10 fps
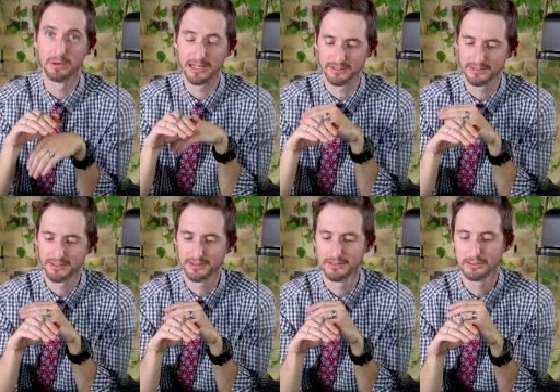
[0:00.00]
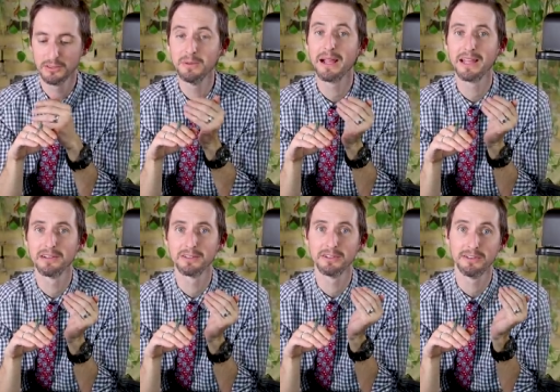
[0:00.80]
risk to
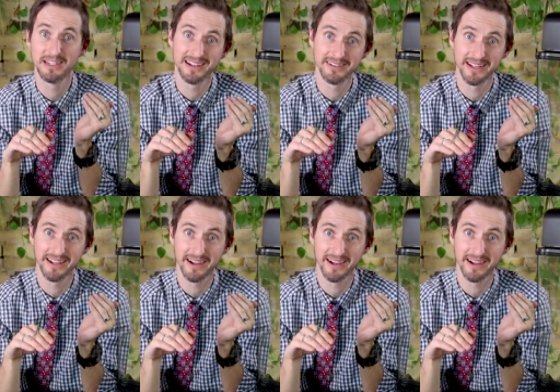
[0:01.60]
handle your neon day